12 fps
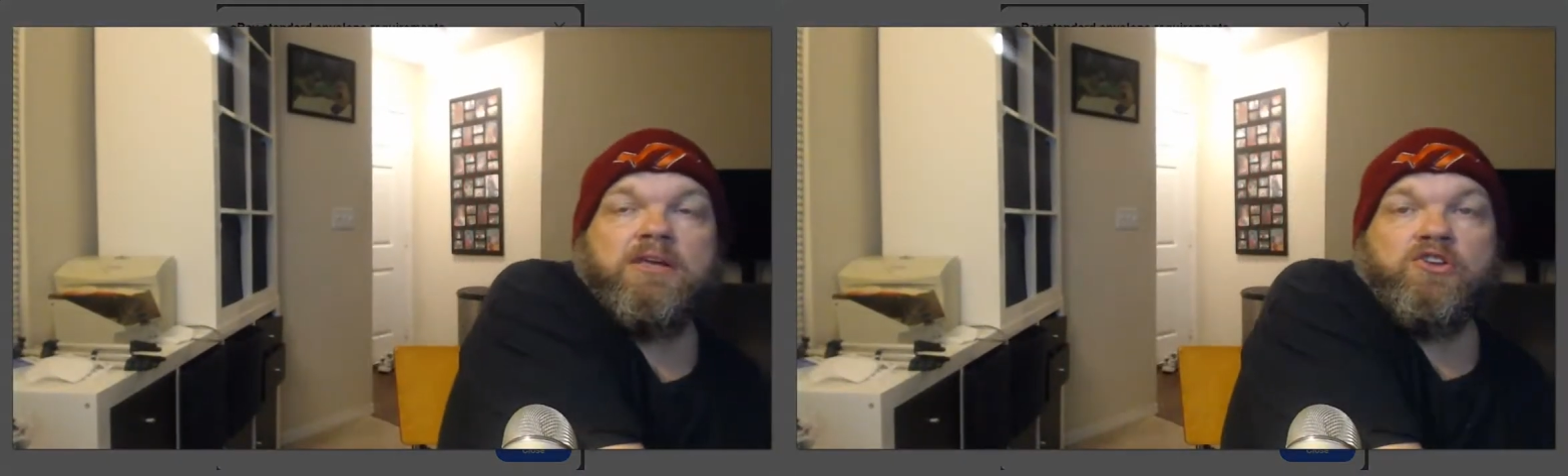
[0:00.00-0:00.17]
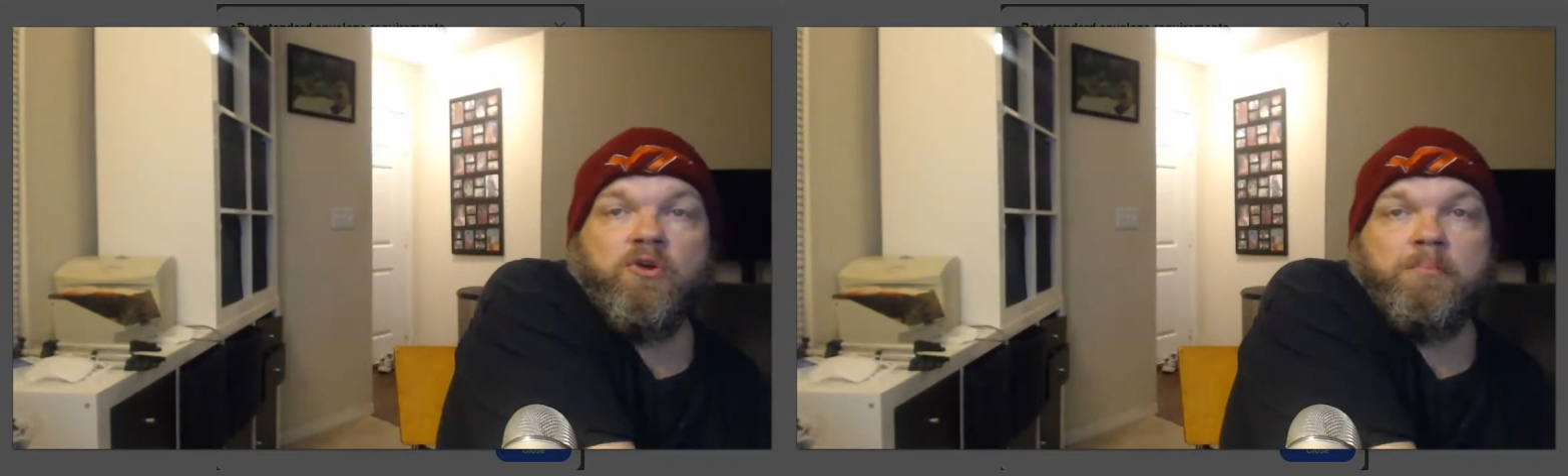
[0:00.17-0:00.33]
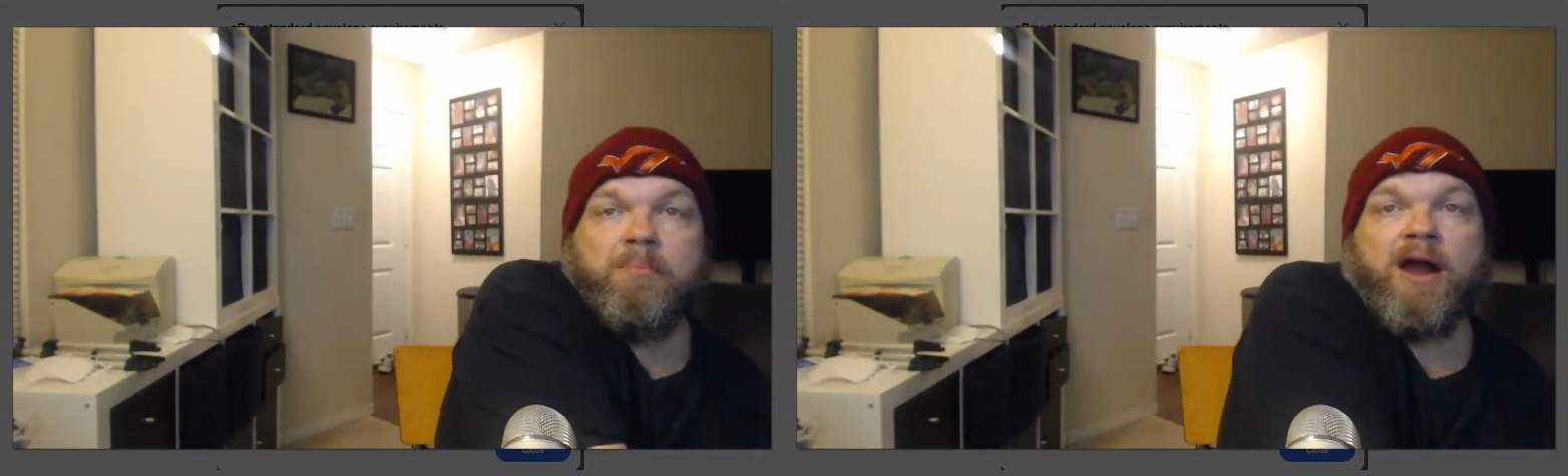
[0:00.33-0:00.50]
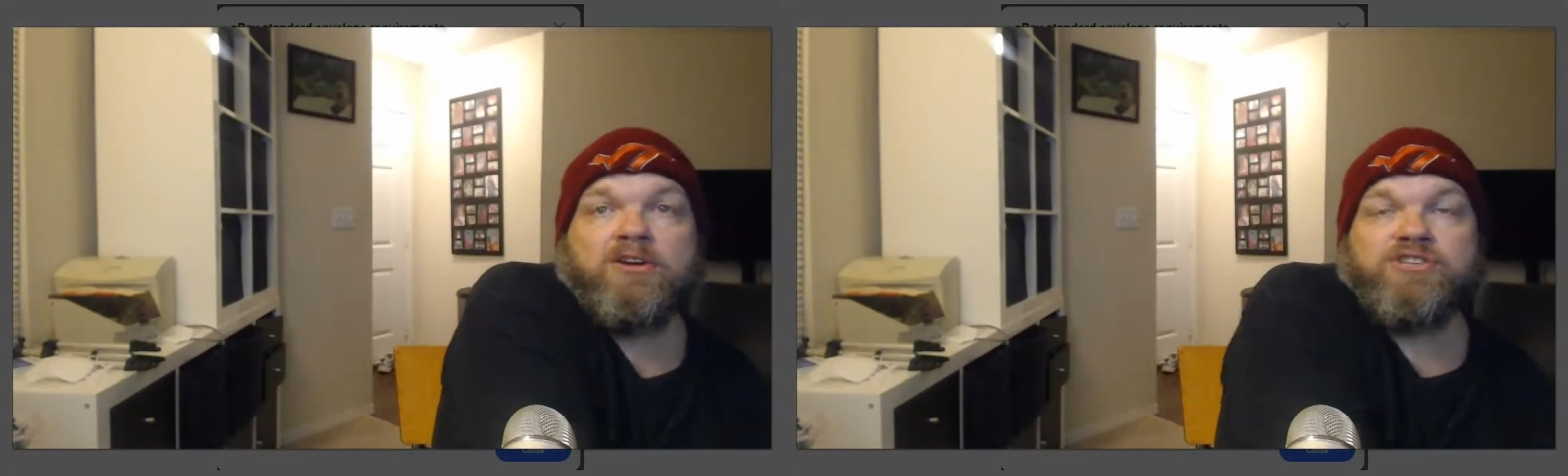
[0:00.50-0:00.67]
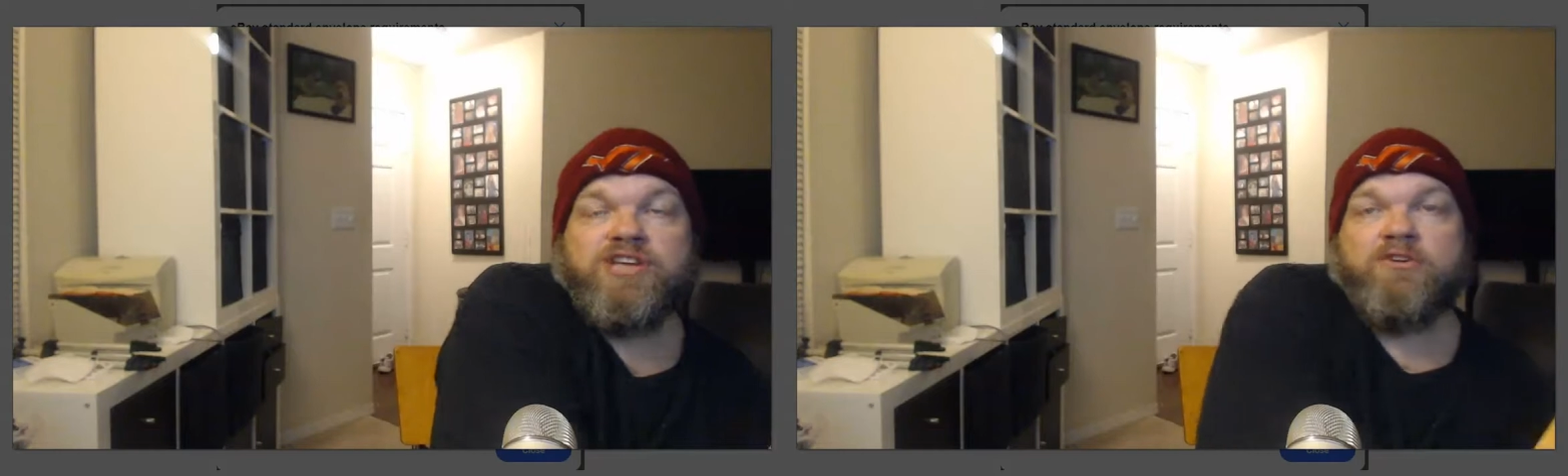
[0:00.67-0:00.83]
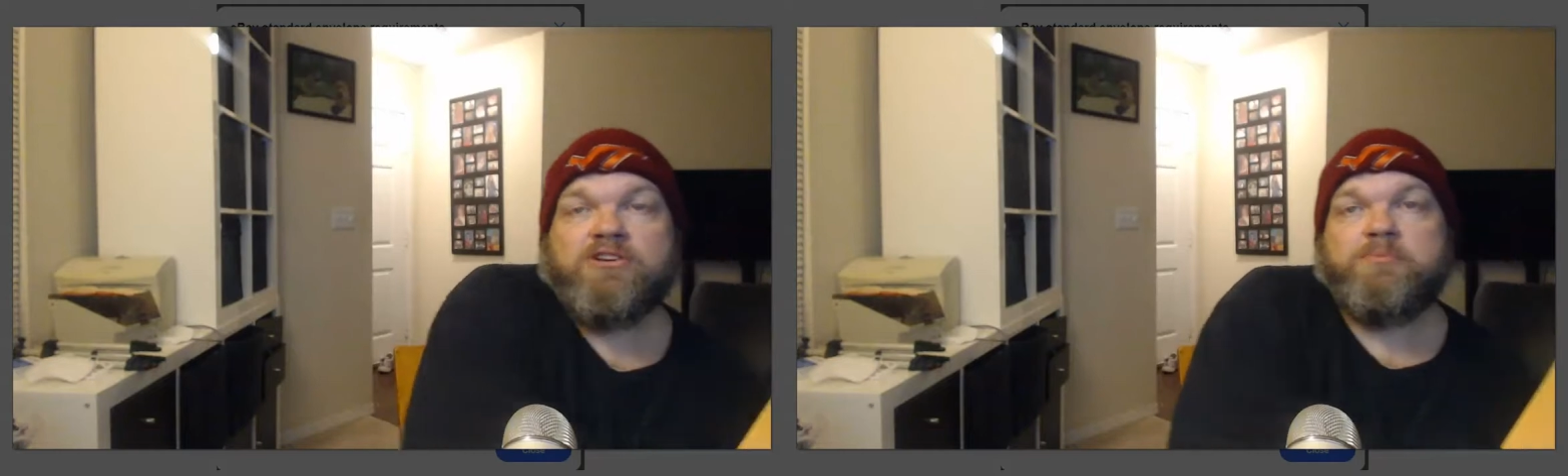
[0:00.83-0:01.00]
your buyer's
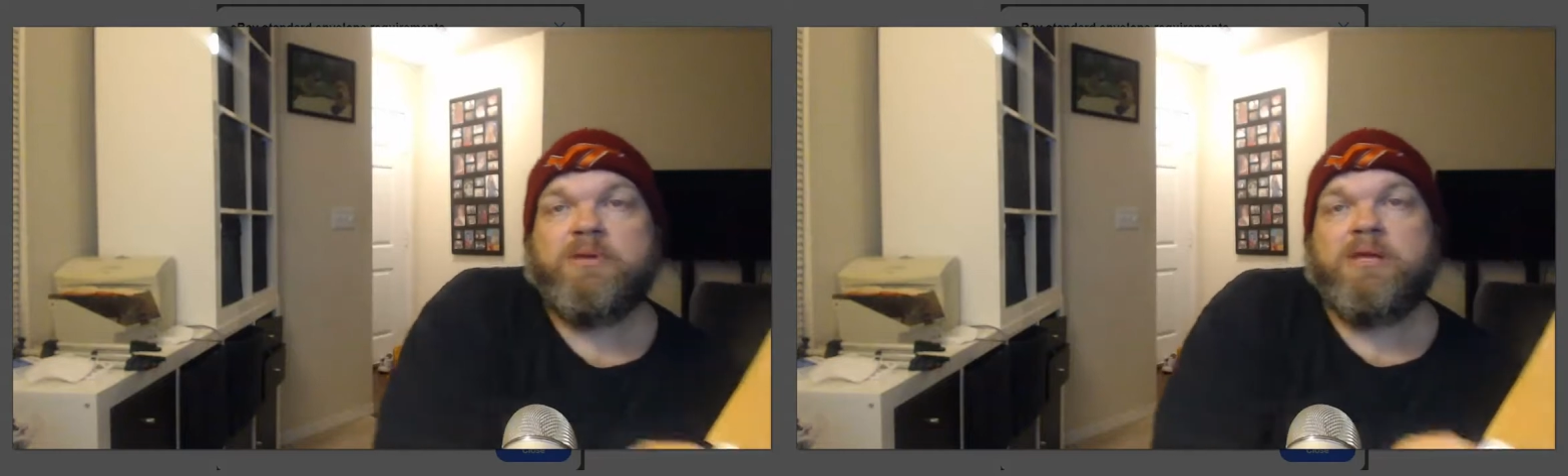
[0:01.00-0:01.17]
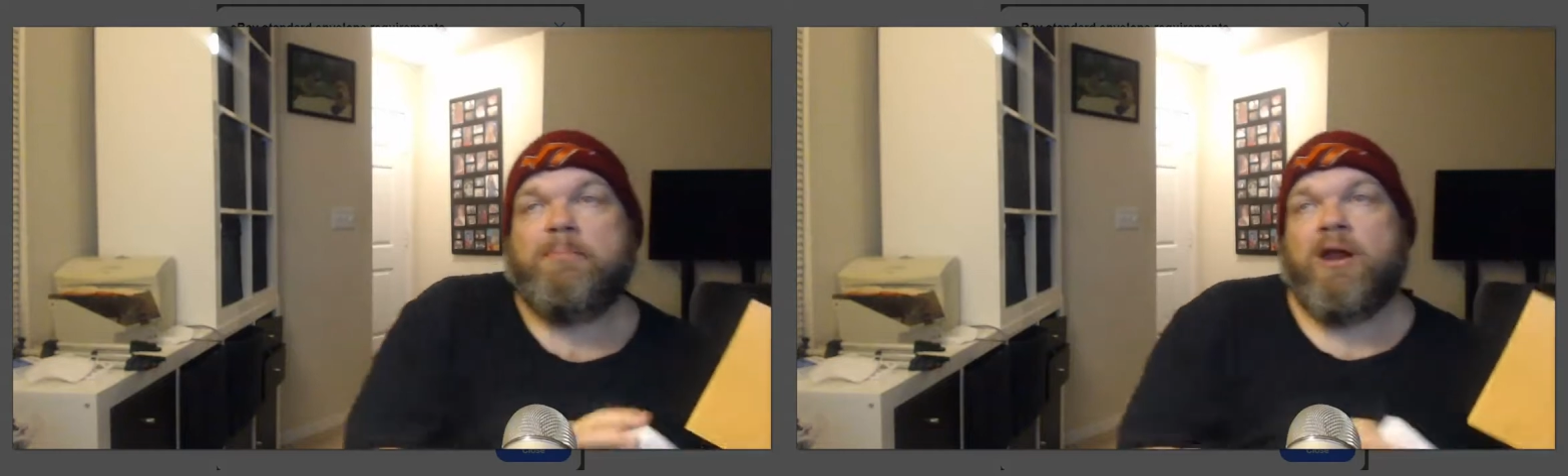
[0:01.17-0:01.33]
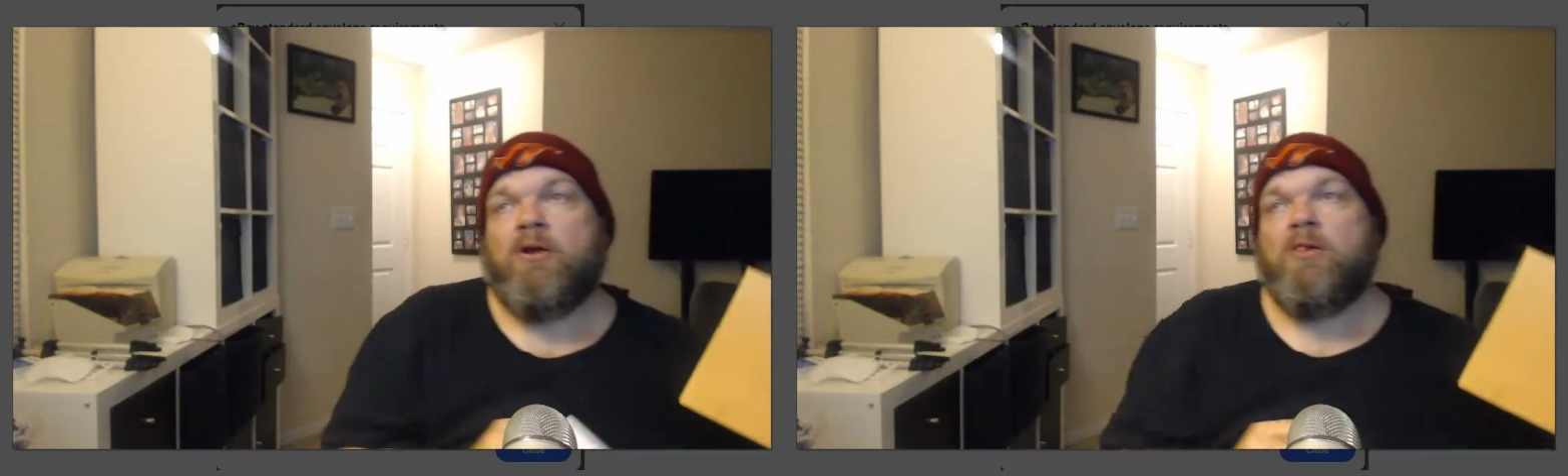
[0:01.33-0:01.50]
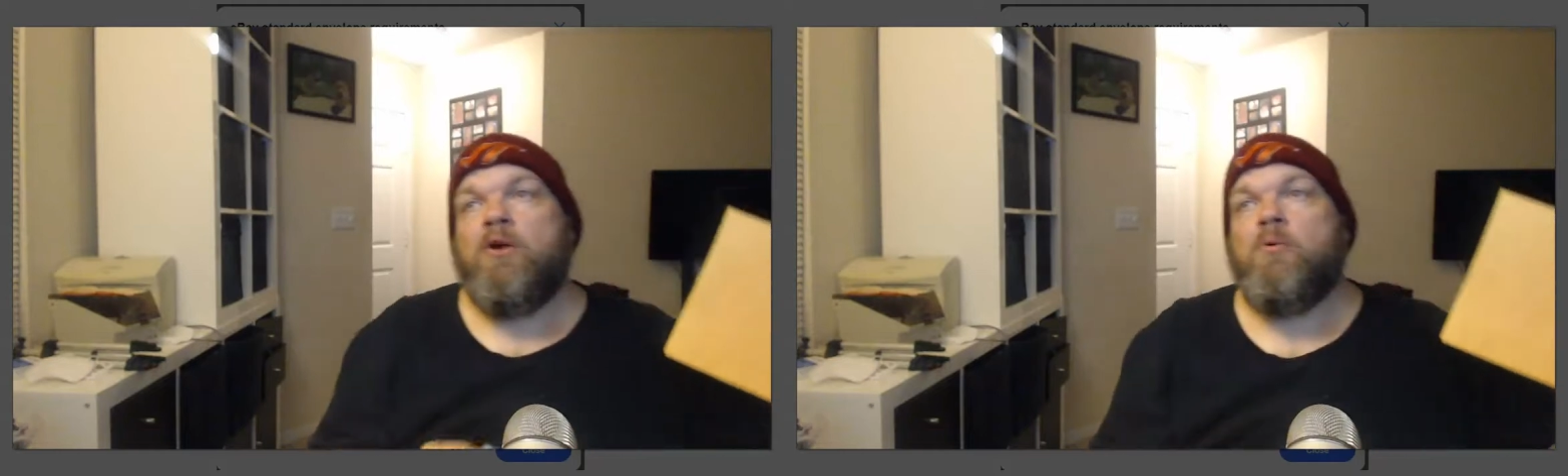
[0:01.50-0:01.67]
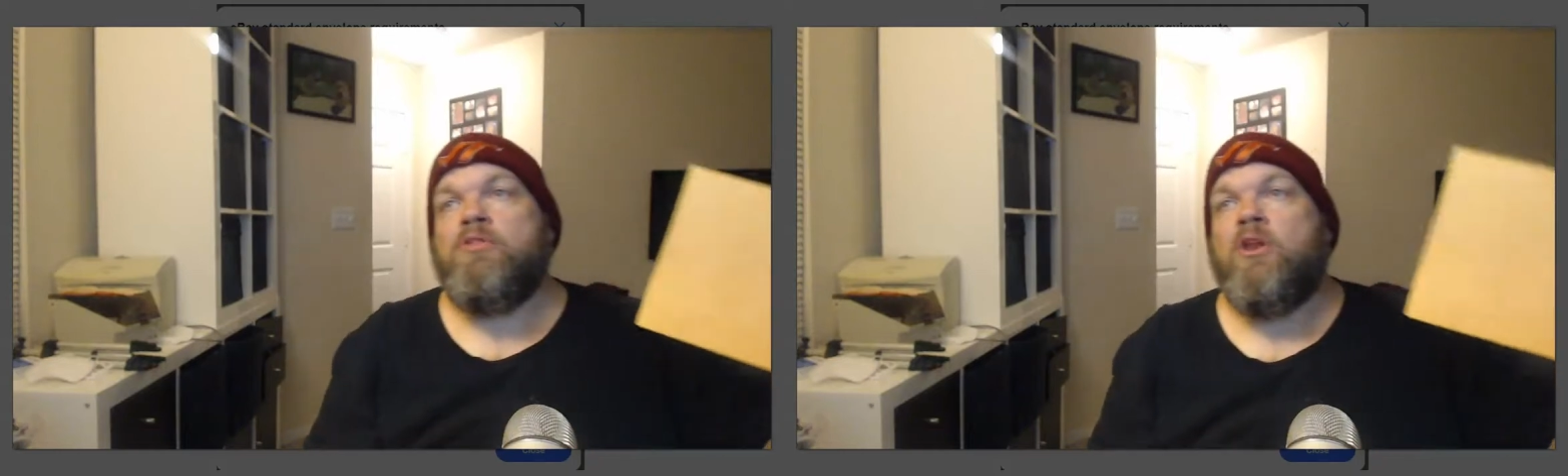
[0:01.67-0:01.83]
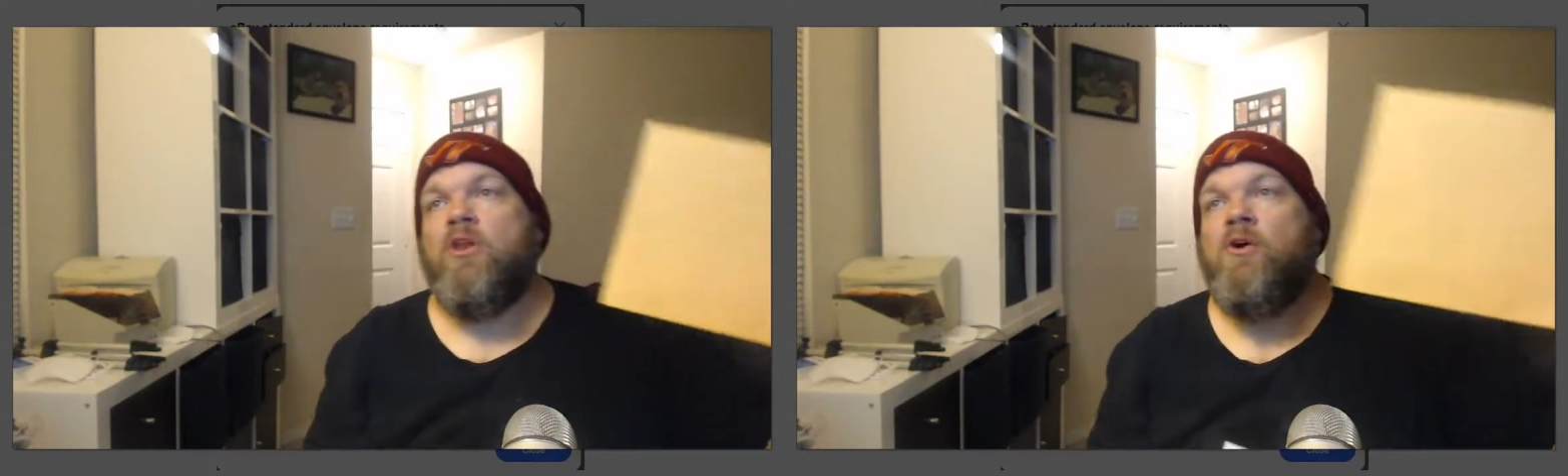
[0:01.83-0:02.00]
address being parallel
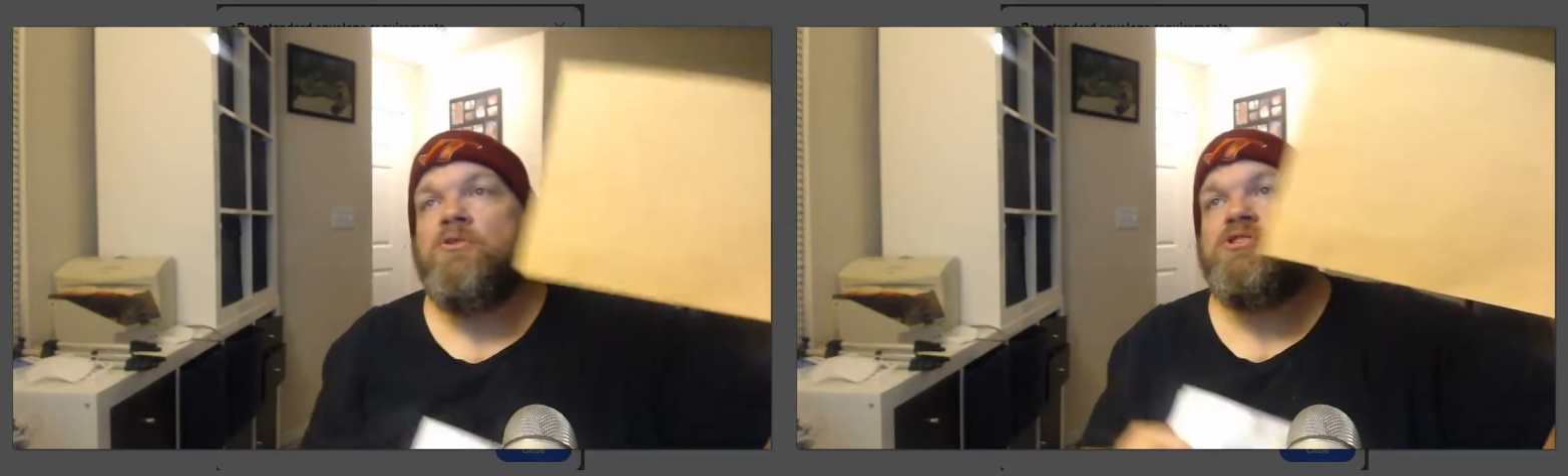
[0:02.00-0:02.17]
with the long